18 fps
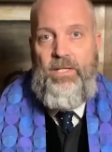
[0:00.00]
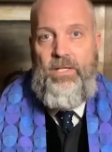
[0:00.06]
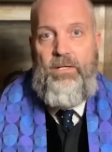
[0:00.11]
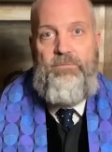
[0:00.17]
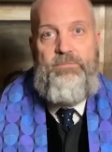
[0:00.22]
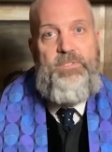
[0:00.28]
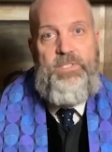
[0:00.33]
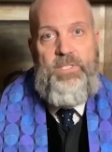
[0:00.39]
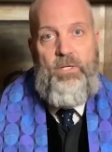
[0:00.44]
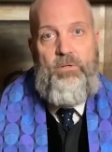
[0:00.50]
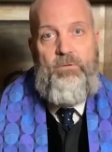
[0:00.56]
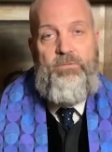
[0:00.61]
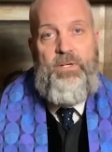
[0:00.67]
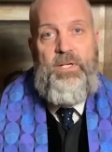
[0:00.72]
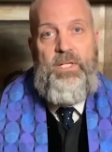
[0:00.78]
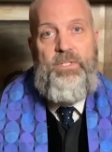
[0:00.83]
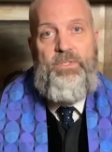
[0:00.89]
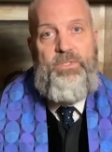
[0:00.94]
of
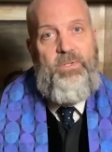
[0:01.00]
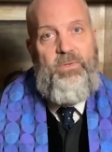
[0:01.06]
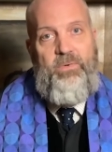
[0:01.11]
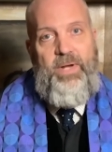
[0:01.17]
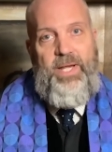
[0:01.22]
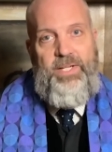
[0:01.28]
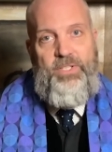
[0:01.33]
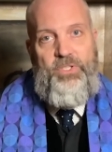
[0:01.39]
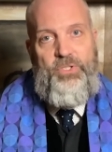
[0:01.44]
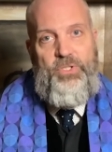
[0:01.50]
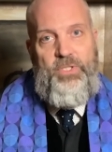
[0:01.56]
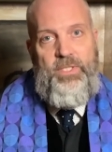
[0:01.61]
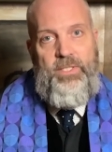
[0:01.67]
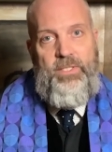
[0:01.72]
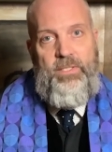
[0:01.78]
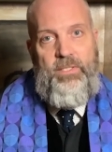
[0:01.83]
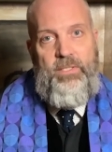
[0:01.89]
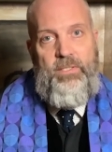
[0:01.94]

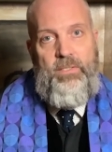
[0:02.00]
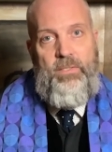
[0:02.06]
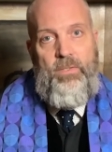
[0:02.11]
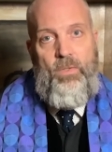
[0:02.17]
self-direction